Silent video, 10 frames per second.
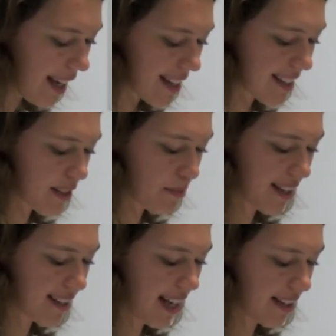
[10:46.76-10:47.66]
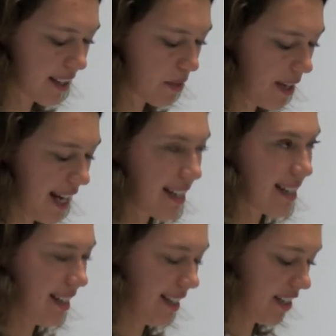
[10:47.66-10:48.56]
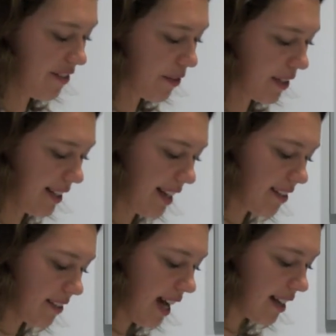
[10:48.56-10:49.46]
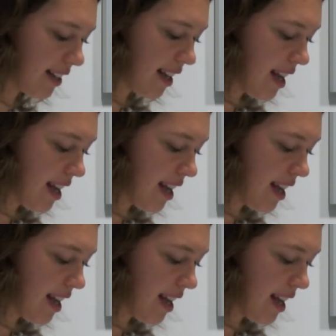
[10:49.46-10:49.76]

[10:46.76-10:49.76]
As Lisbeth Salas explained in an interview with El Nacional,